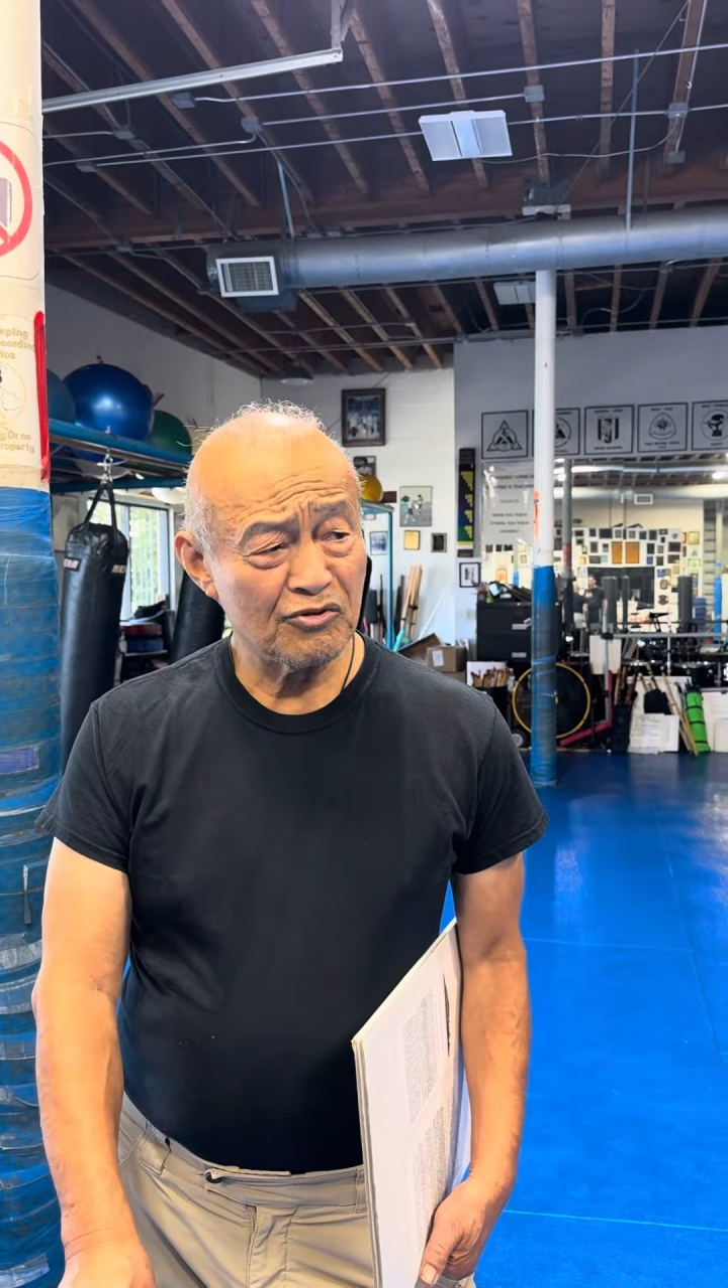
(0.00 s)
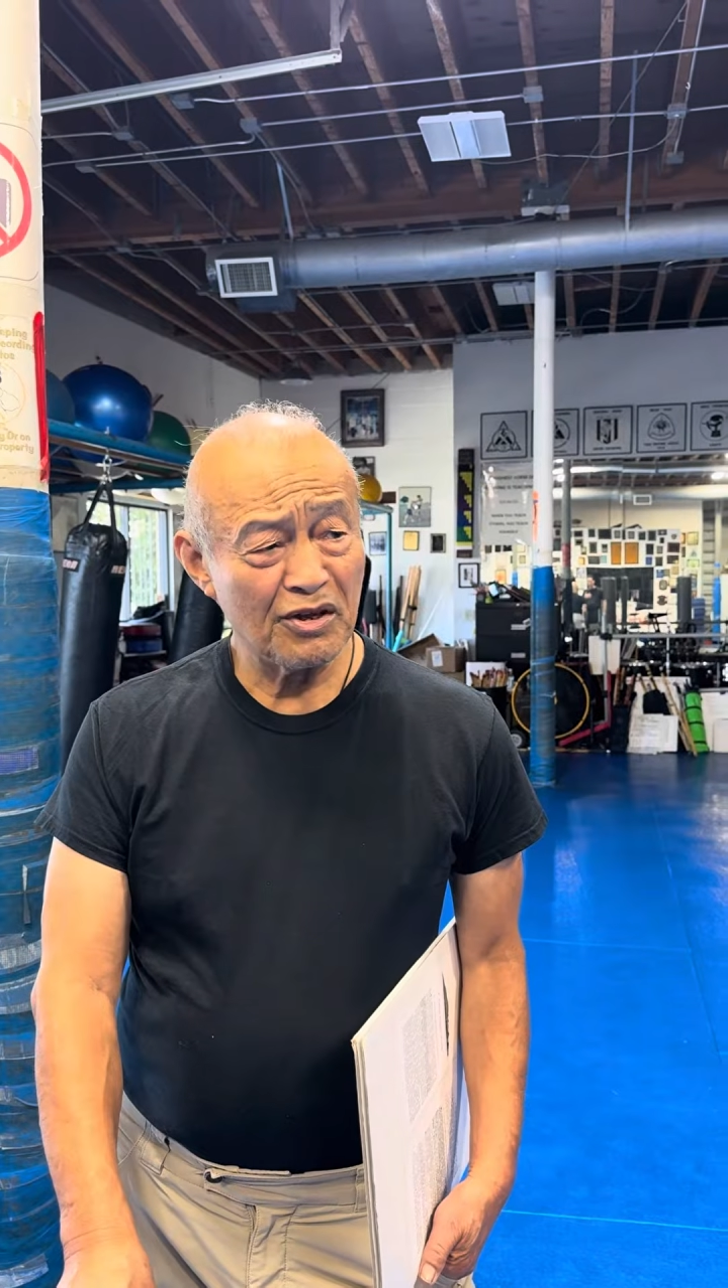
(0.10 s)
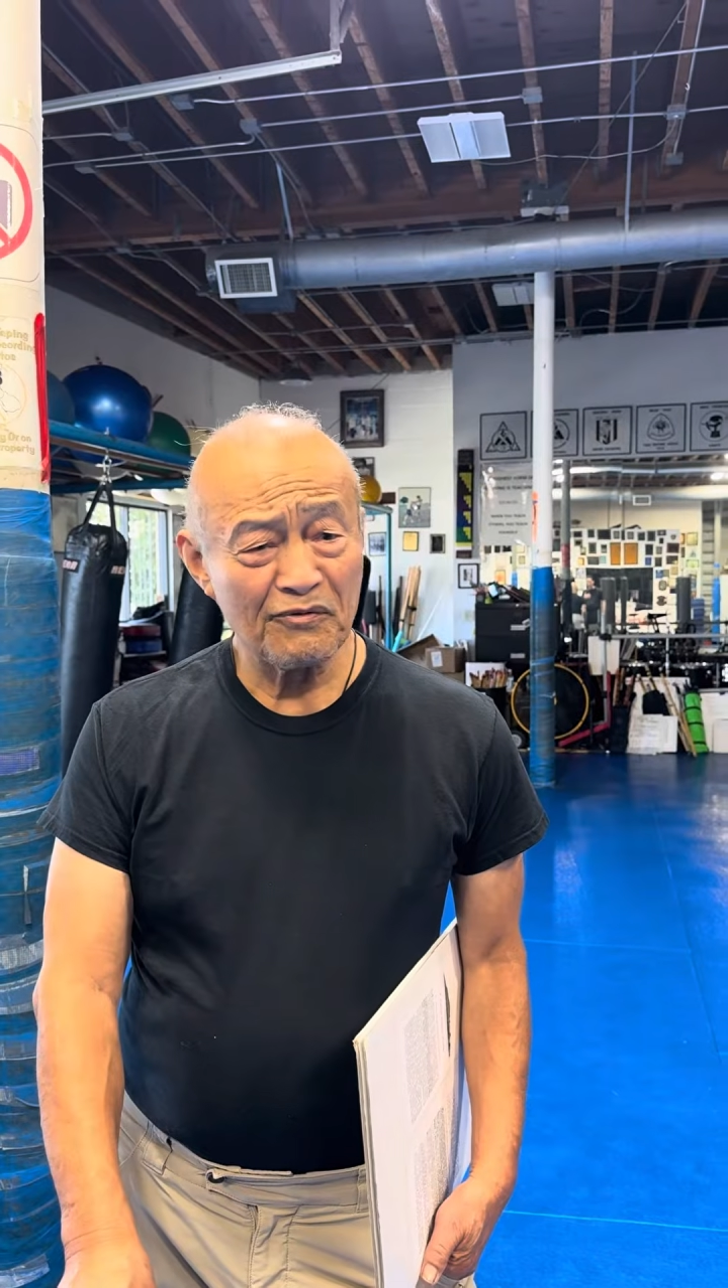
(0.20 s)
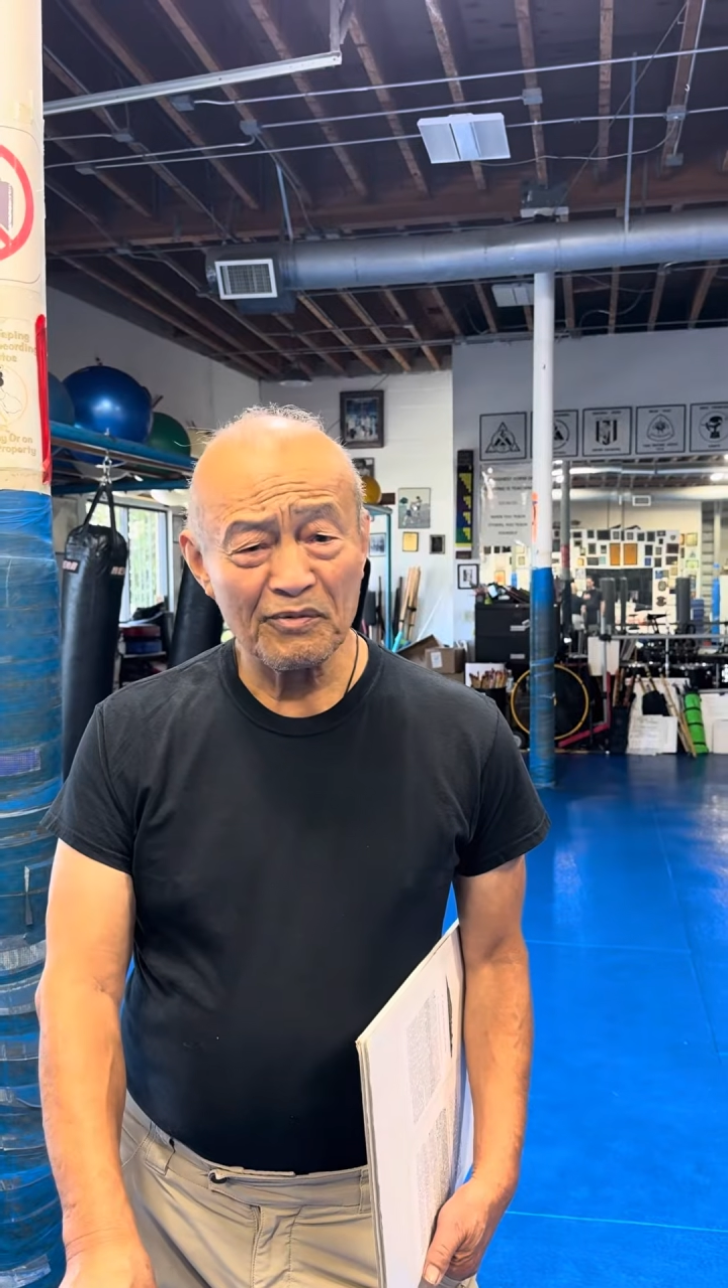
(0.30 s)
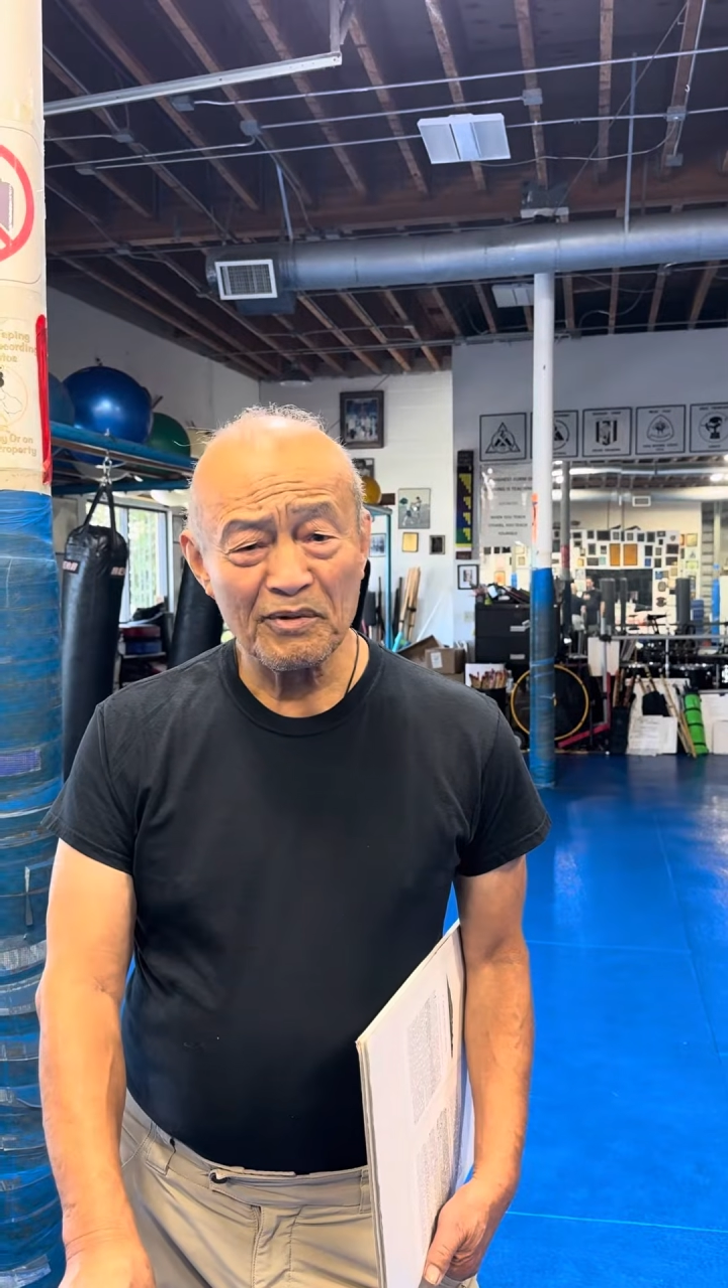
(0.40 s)
the
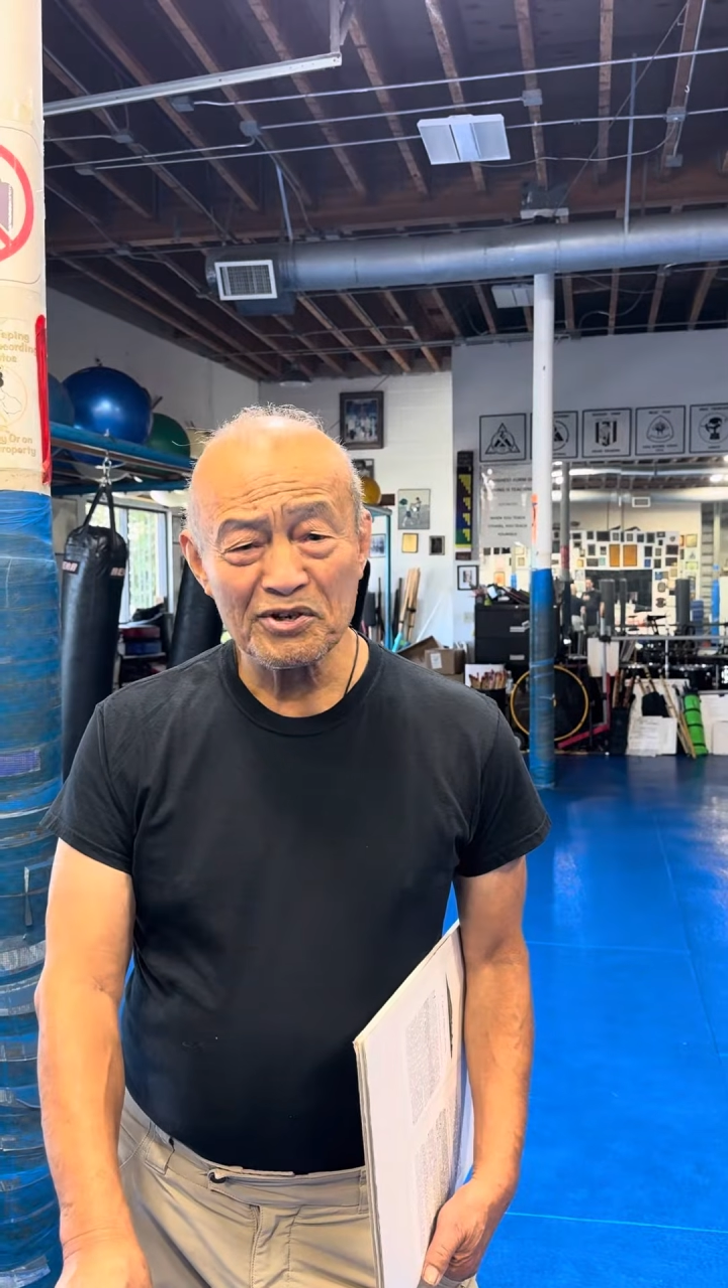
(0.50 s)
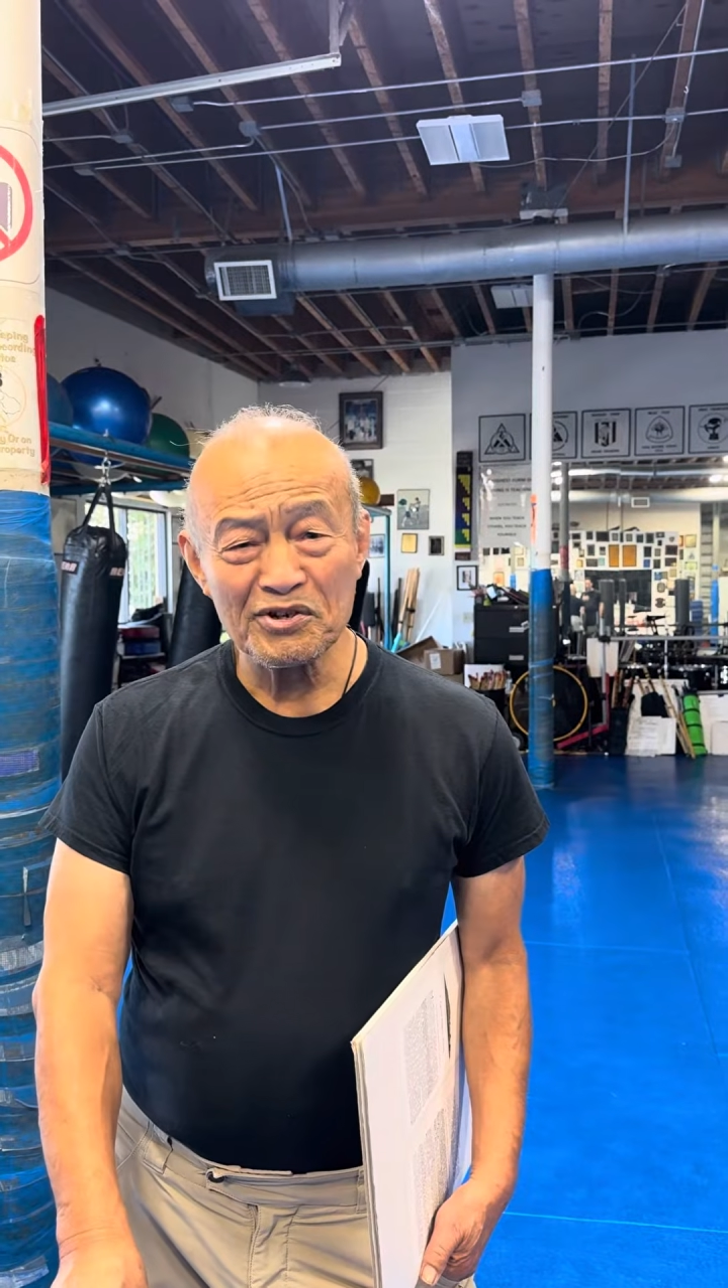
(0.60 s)
information